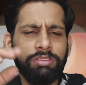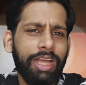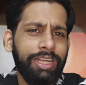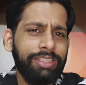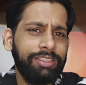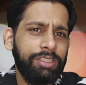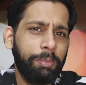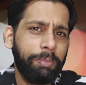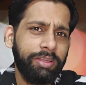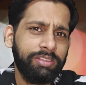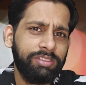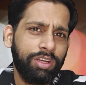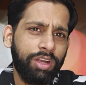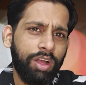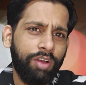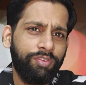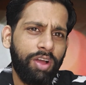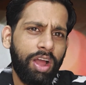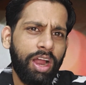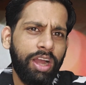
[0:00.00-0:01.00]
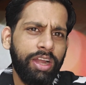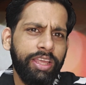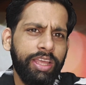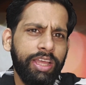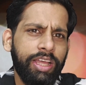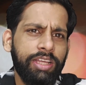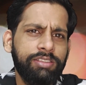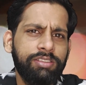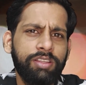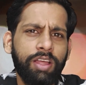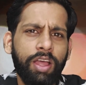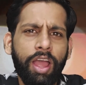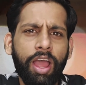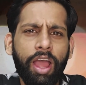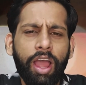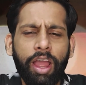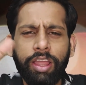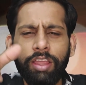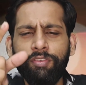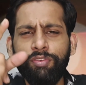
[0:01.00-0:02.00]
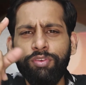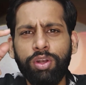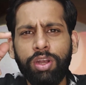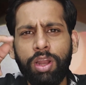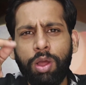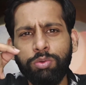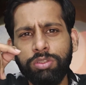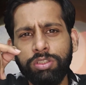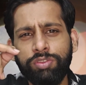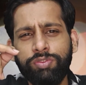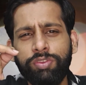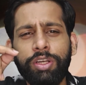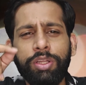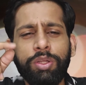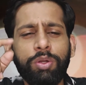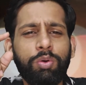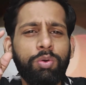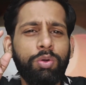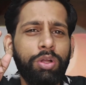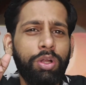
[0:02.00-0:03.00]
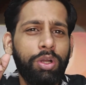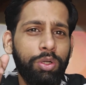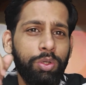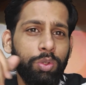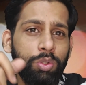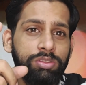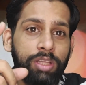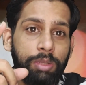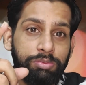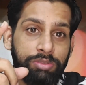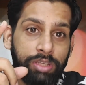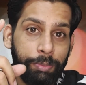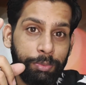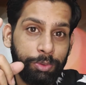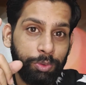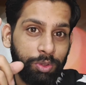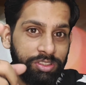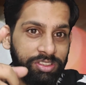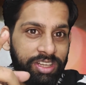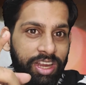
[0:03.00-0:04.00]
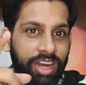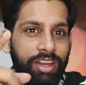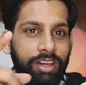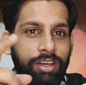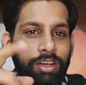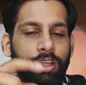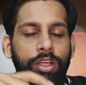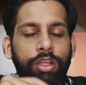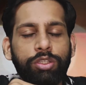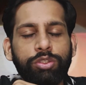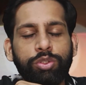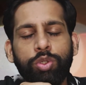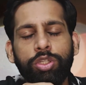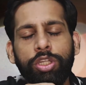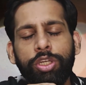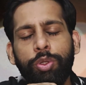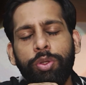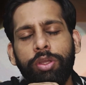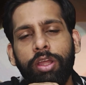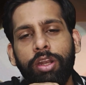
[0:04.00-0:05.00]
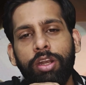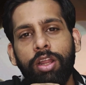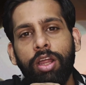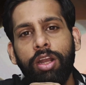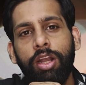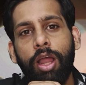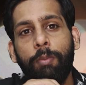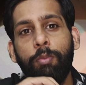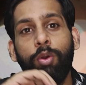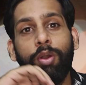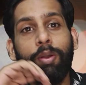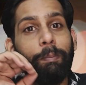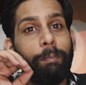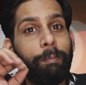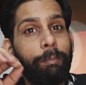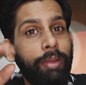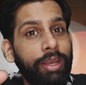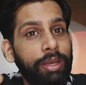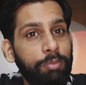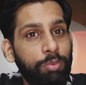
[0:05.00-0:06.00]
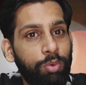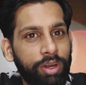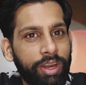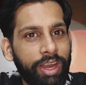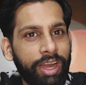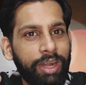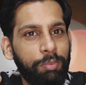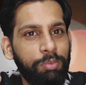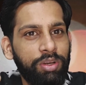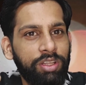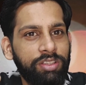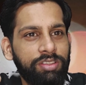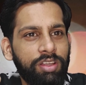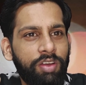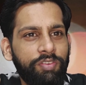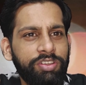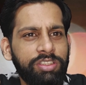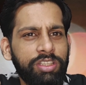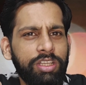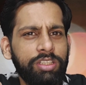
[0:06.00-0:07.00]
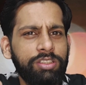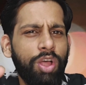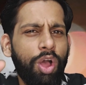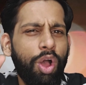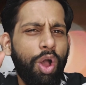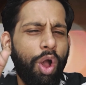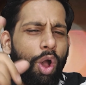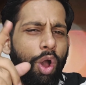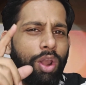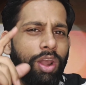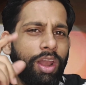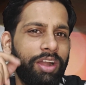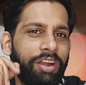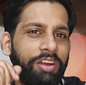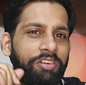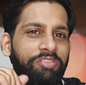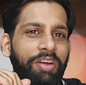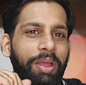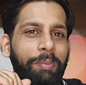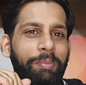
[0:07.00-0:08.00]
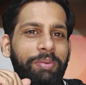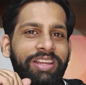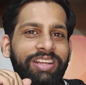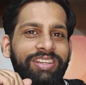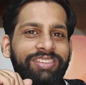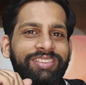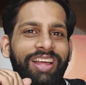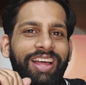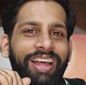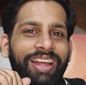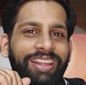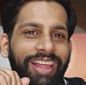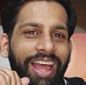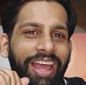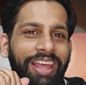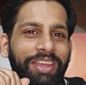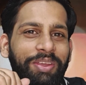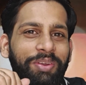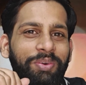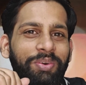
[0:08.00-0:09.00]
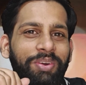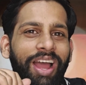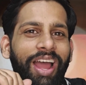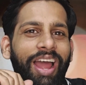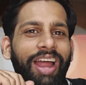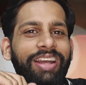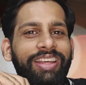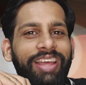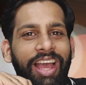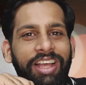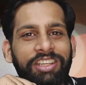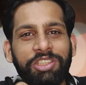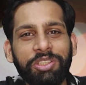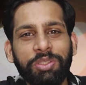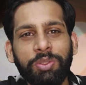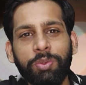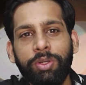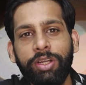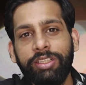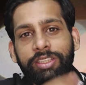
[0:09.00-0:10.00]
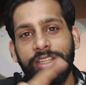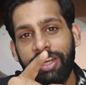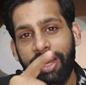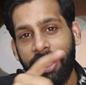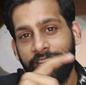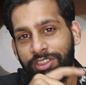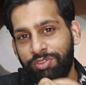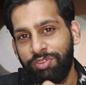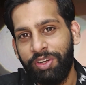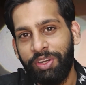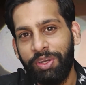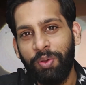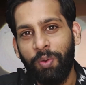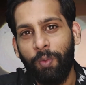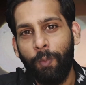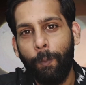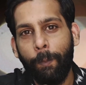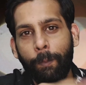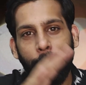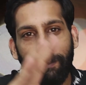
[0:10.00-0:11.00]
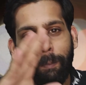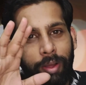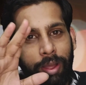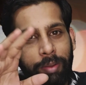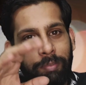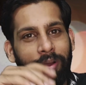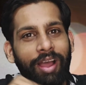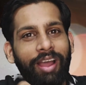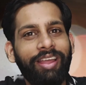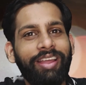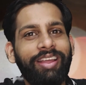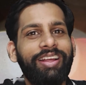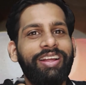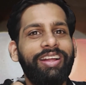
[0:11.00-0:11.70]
that's the basic of RDS. If you love this video, do subscribe to our channel so that you can learn about many more AWS services all under 5 minutes. Thank you and catch you in the next video. Bye bye.